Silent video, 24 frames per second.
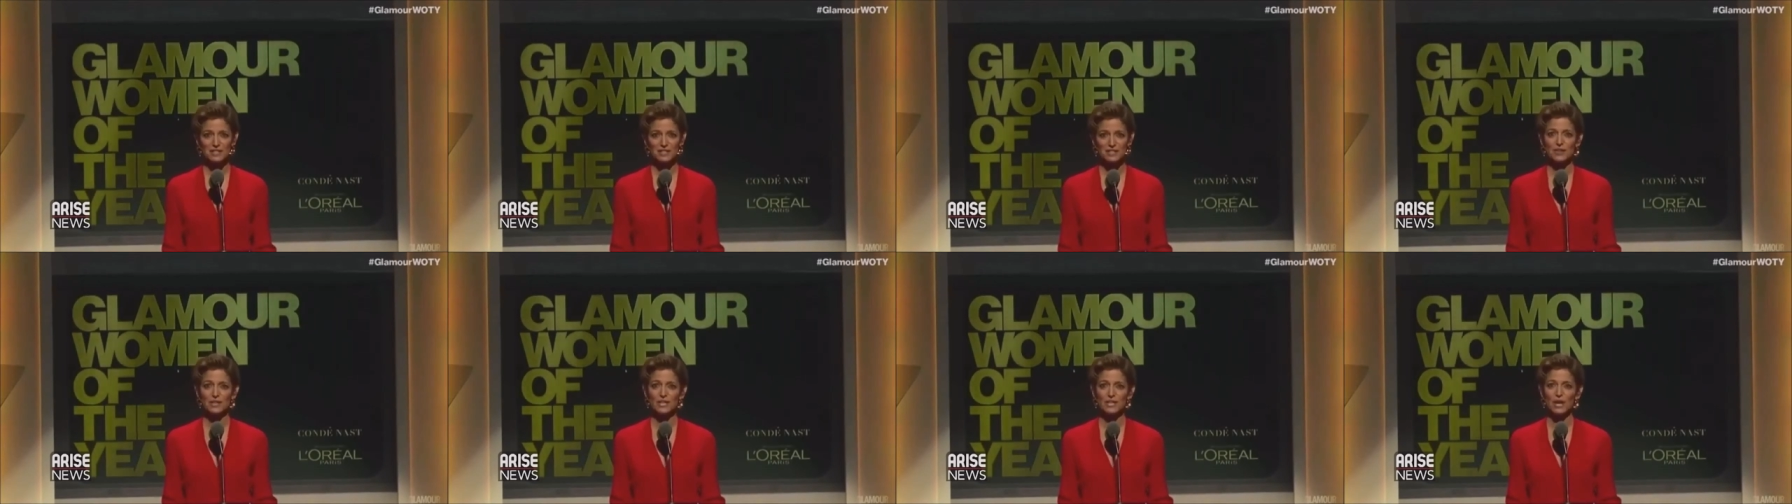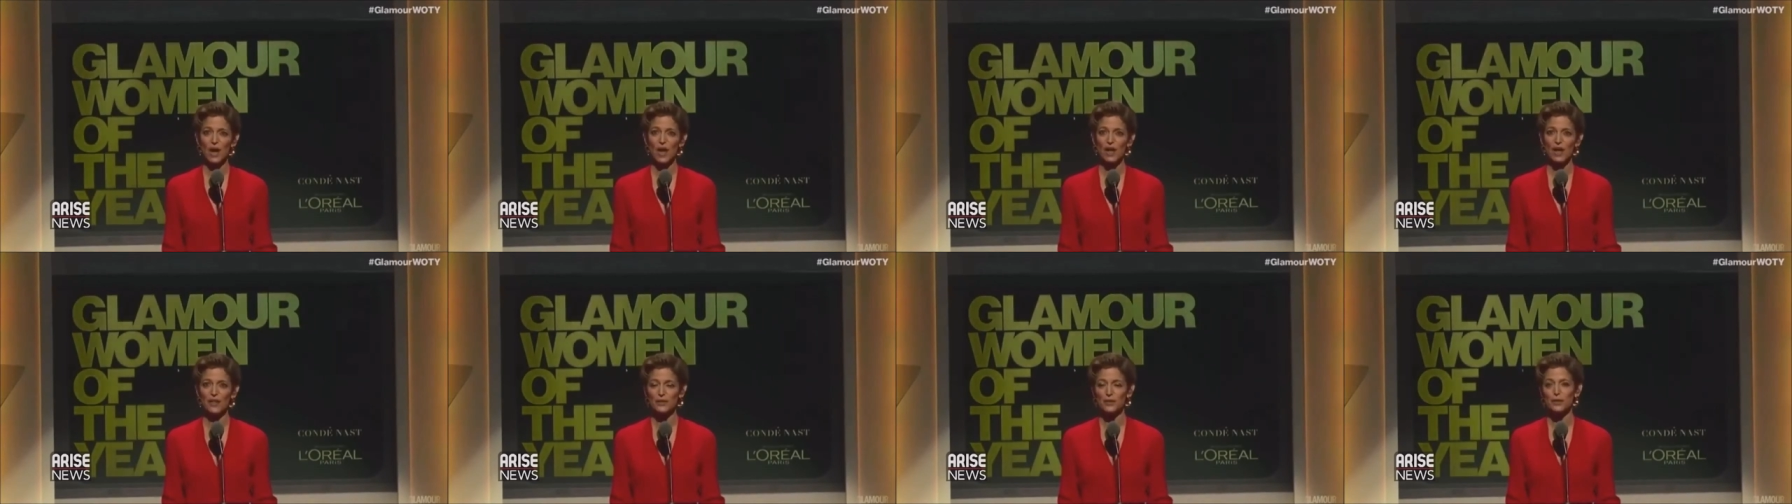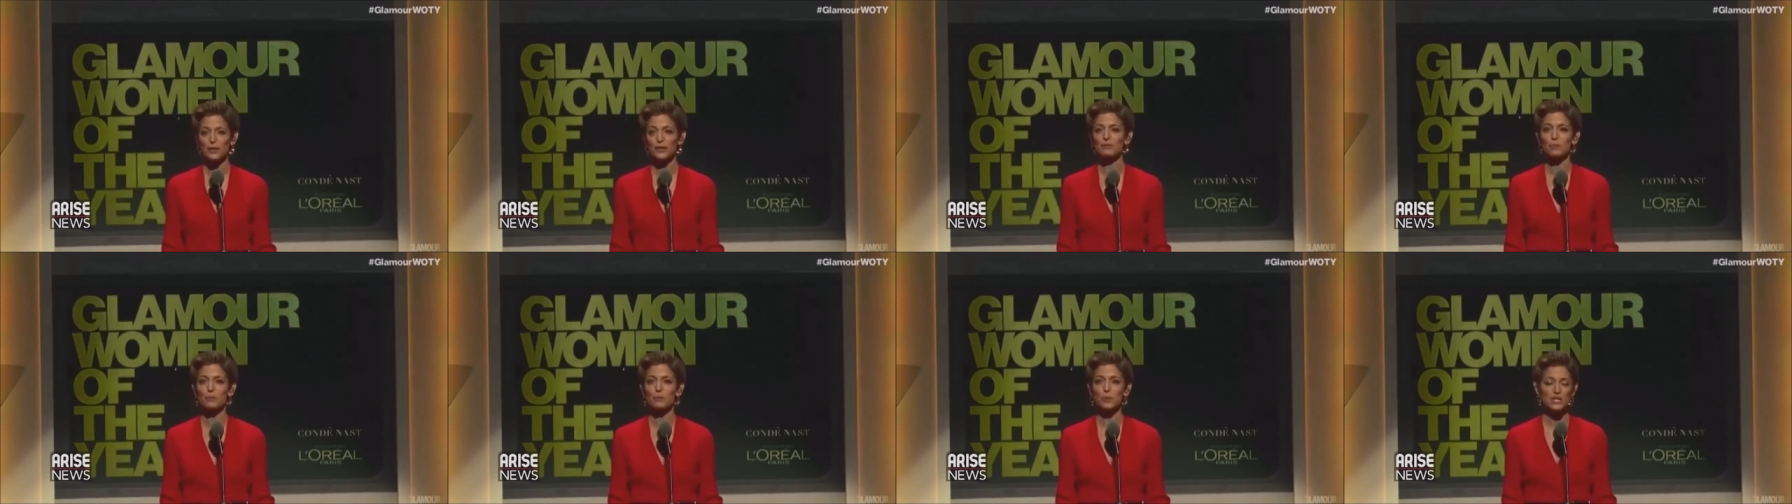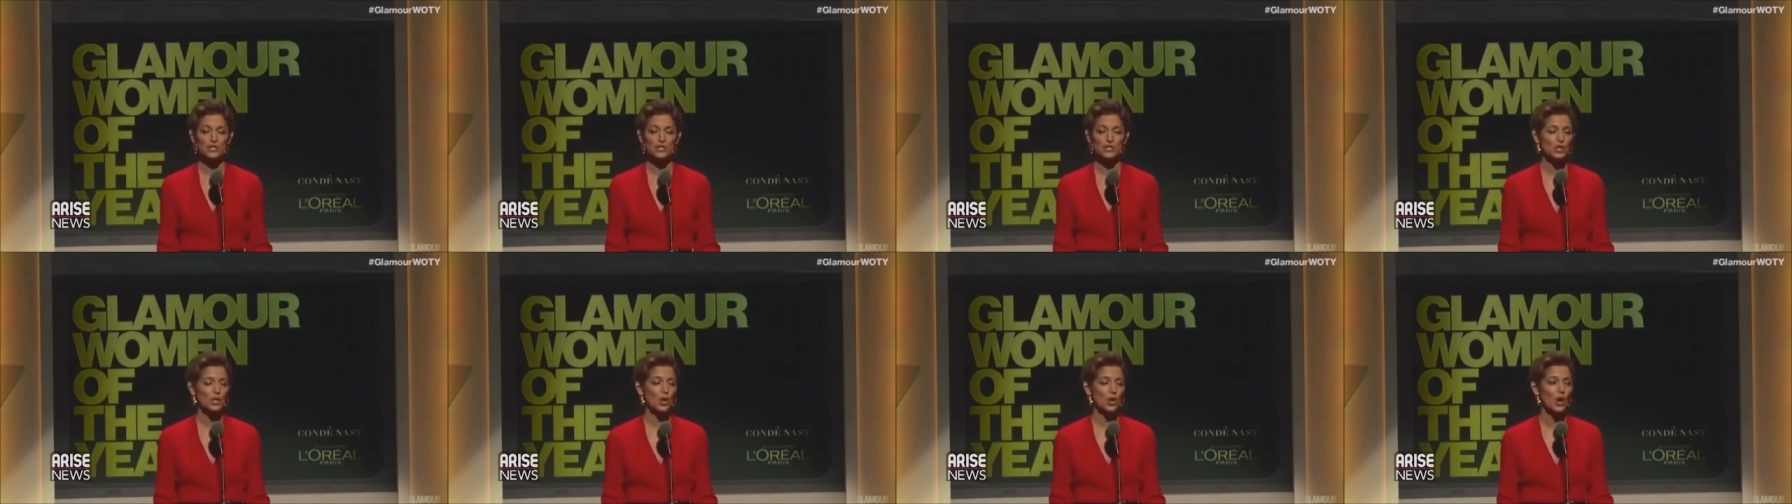the author of We
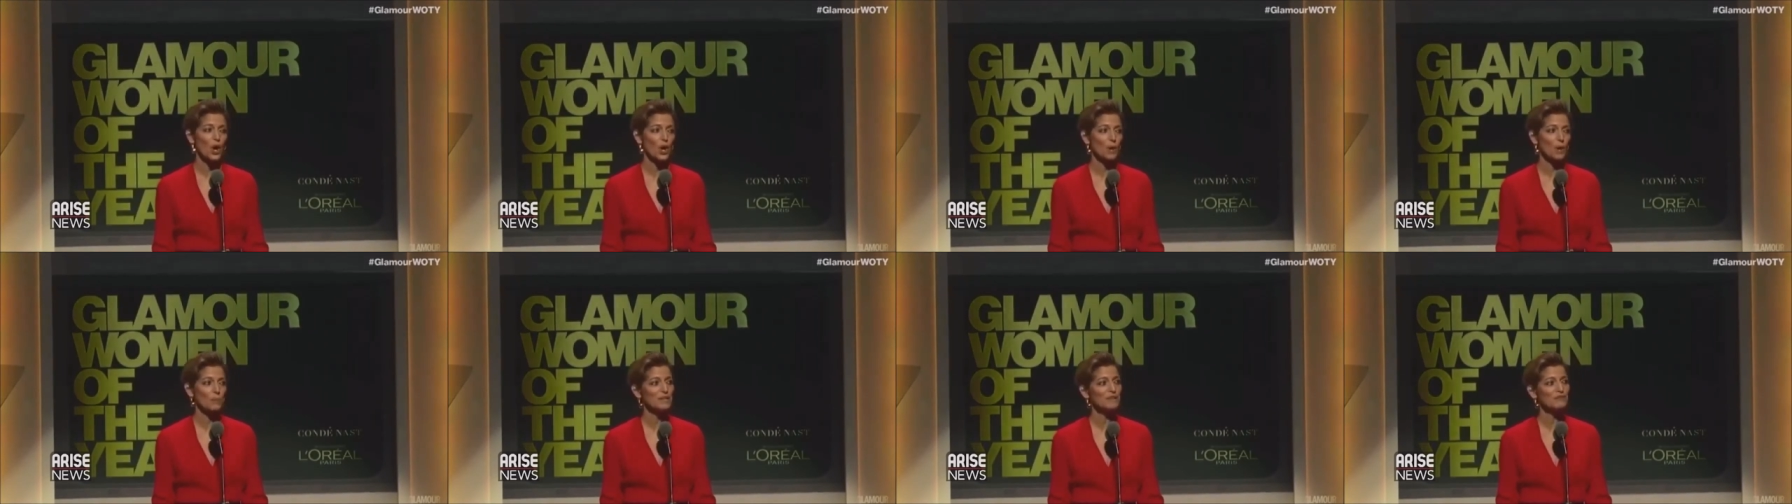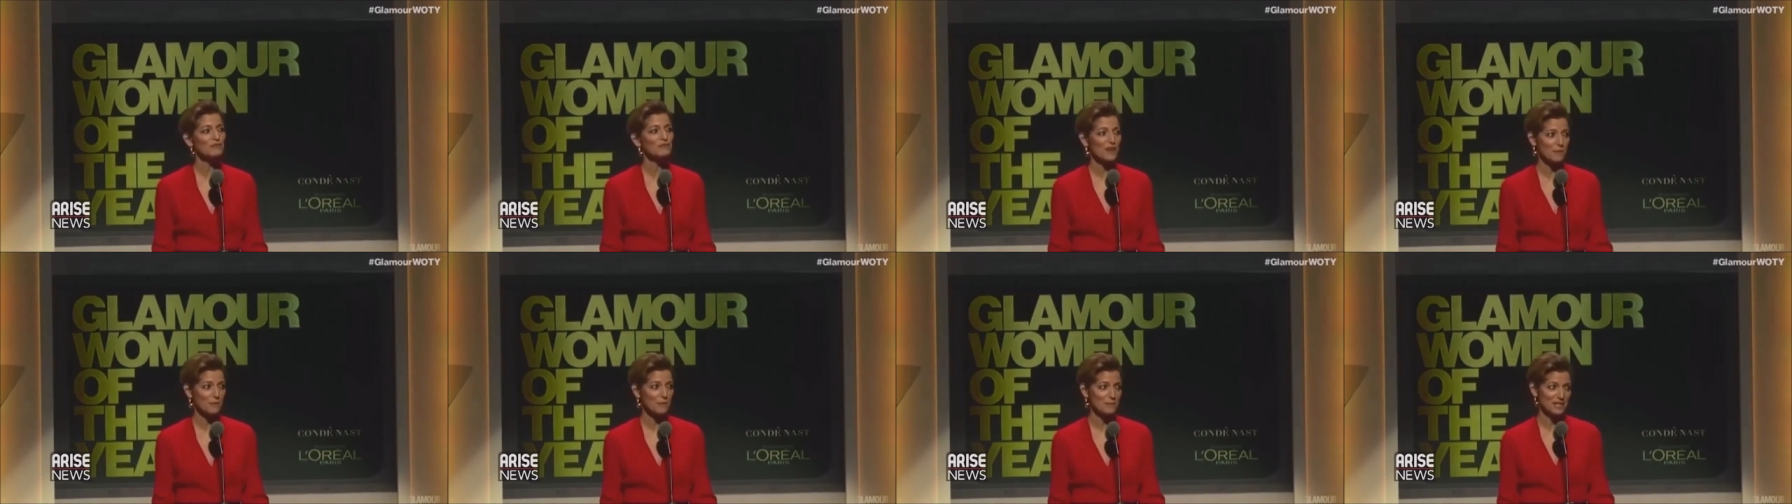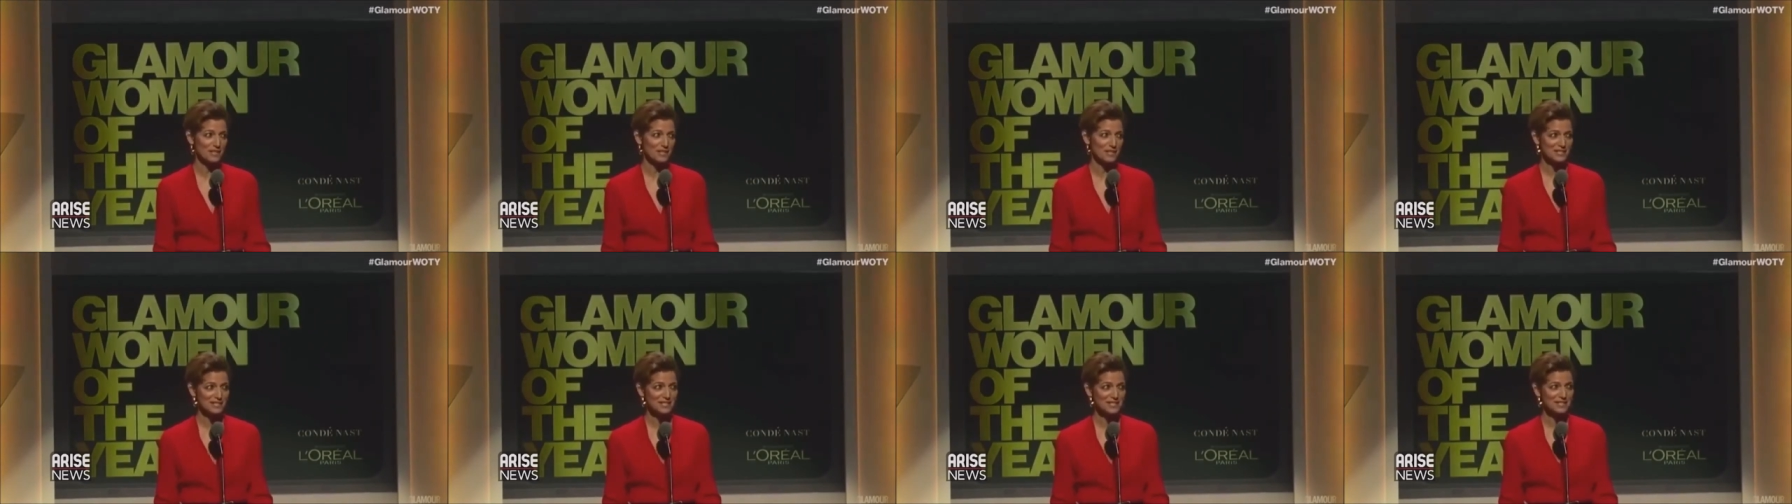Should All Be Feminists,